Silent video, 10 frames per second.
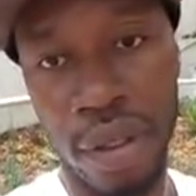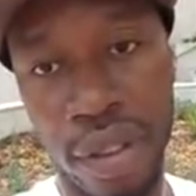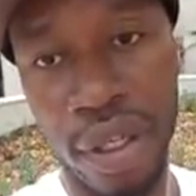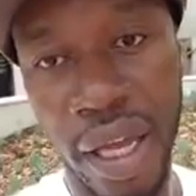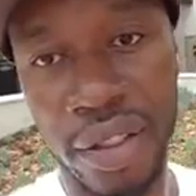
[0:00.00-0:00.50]

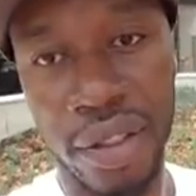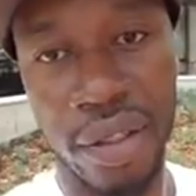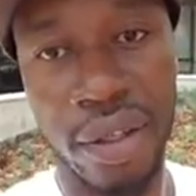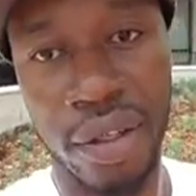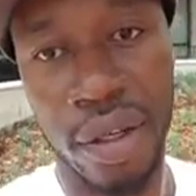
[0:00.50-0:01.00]
Yes.
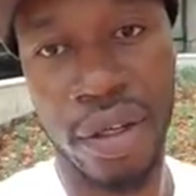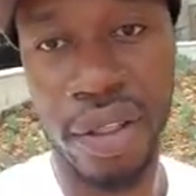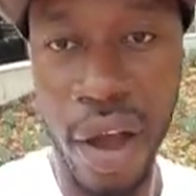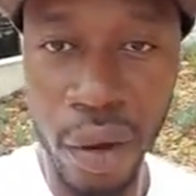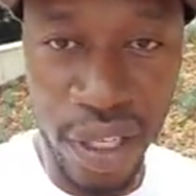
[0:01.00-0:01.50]

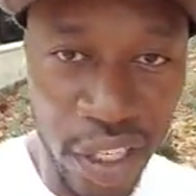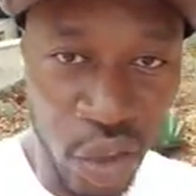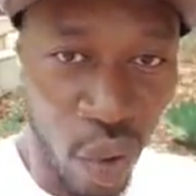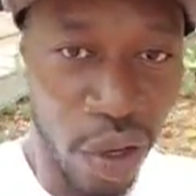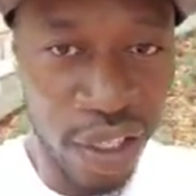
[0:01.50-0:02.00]
Oh, thanks for
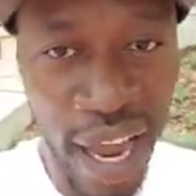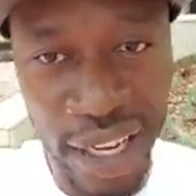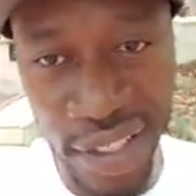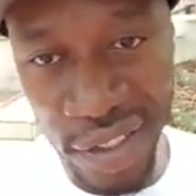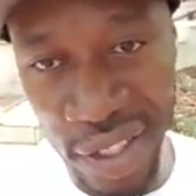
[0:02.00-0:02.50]
all the 9s.
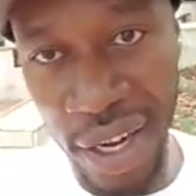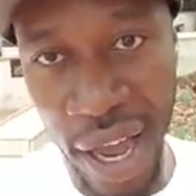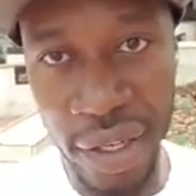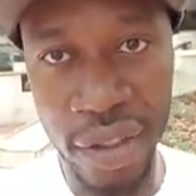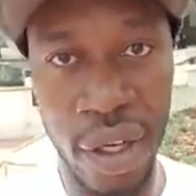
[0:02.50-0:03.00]
I see the
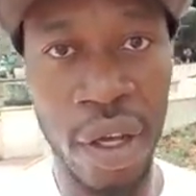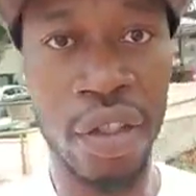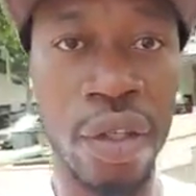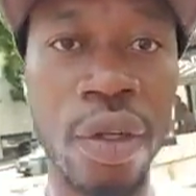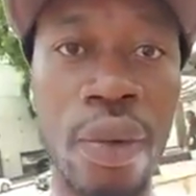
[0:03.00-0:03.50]
9s.
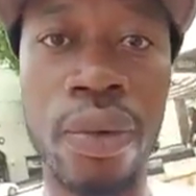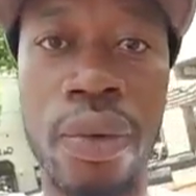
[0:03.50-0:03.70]
Salute.